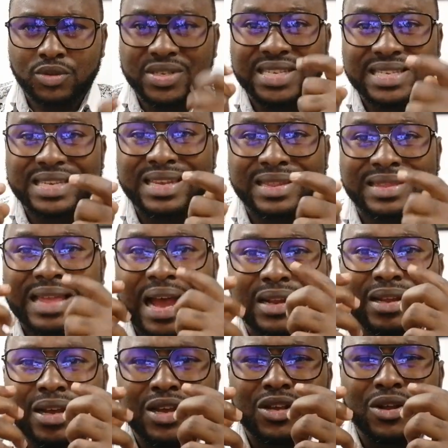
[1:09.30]
to see
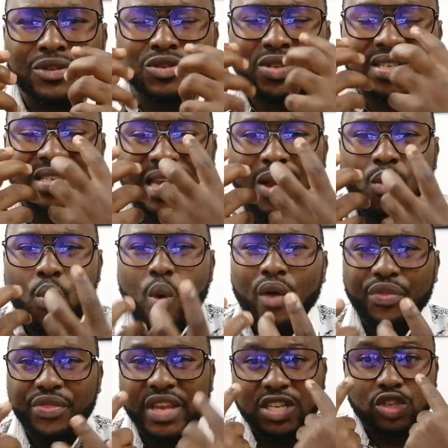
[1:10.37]
that, to say
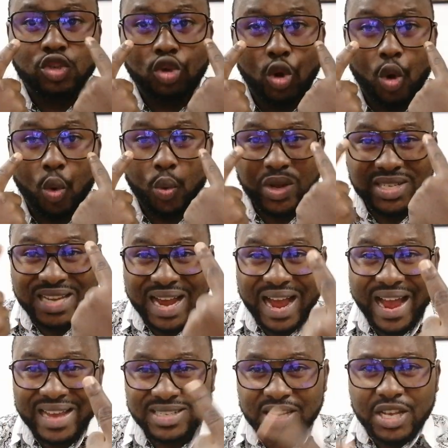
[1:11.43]
what they saw with their
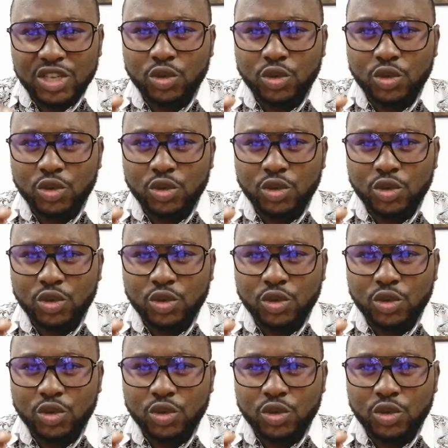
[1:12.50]
eyes.